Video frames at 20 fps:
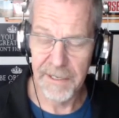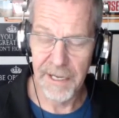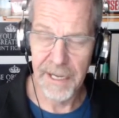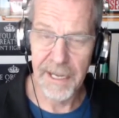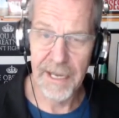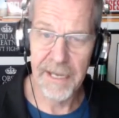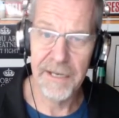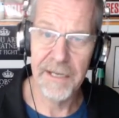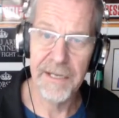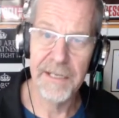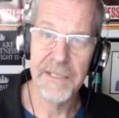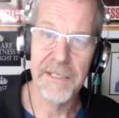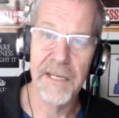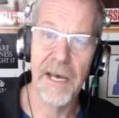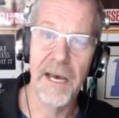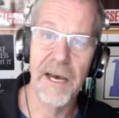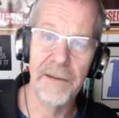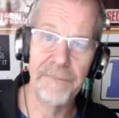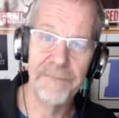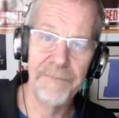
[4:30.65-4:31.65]
Diana is,
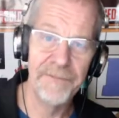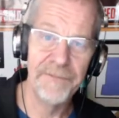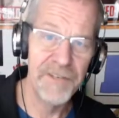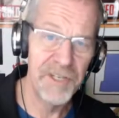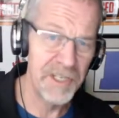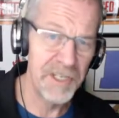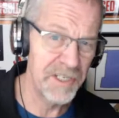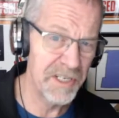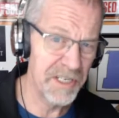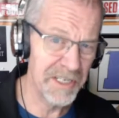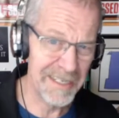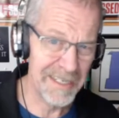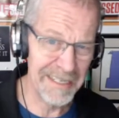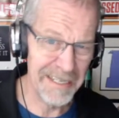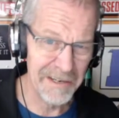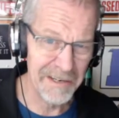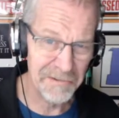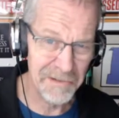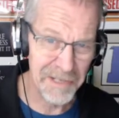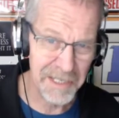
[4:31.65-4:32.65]
she's just
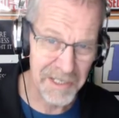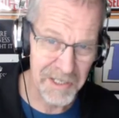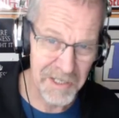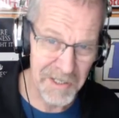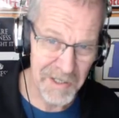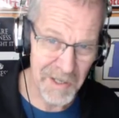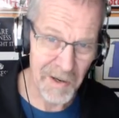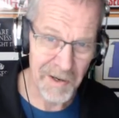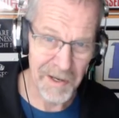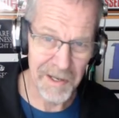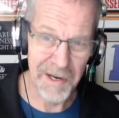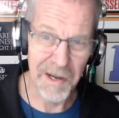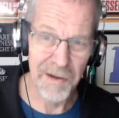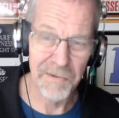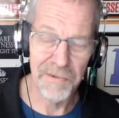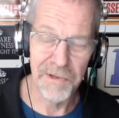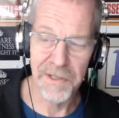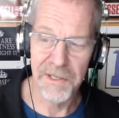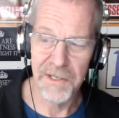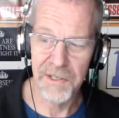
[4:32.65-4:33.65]
literally starting
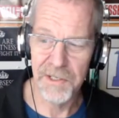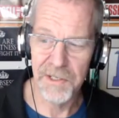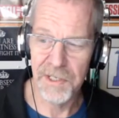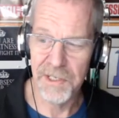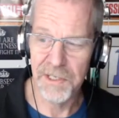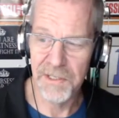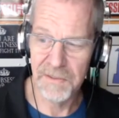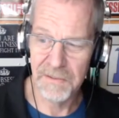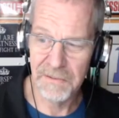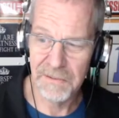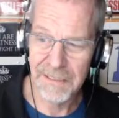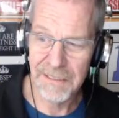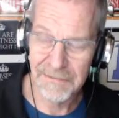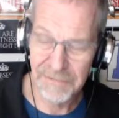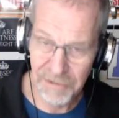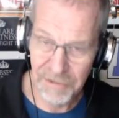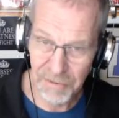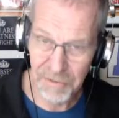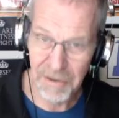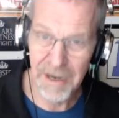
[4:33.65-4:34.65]
out with this. She's
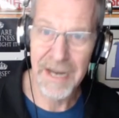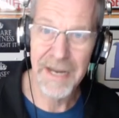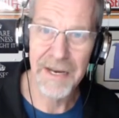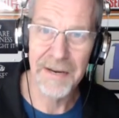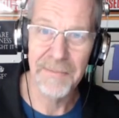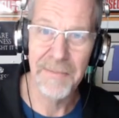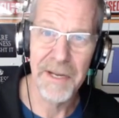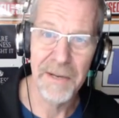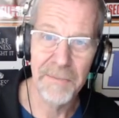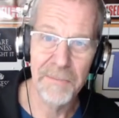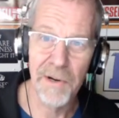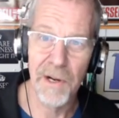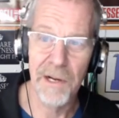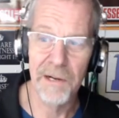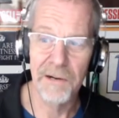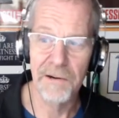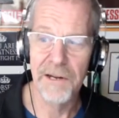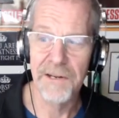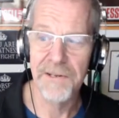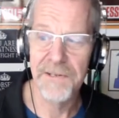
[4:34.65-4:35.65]
trying to make
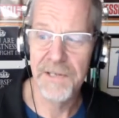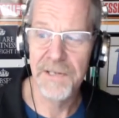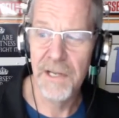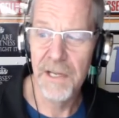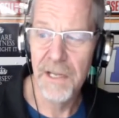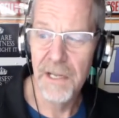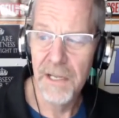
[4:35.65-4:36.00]
progress.